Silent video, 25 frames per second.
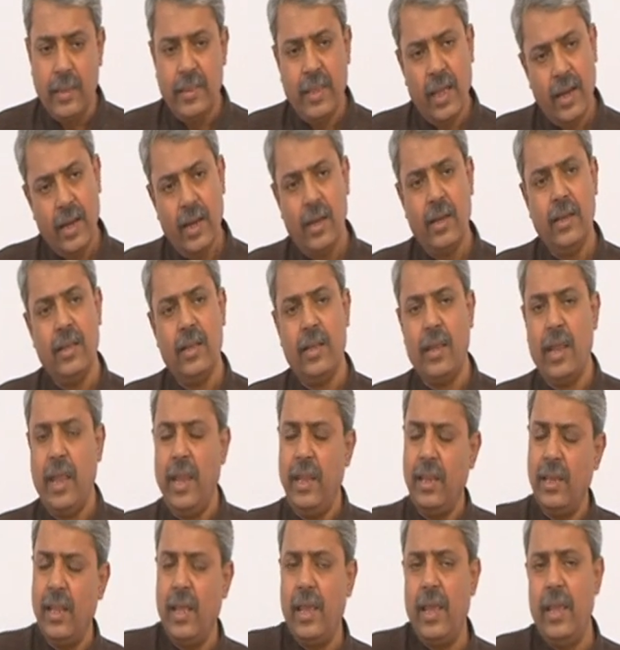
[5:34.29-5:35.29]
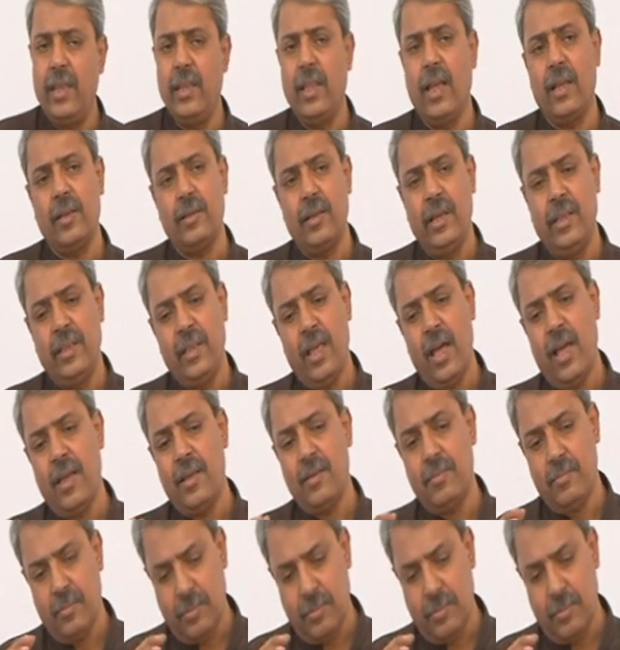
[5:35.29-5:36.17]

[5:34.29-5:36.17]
there are in the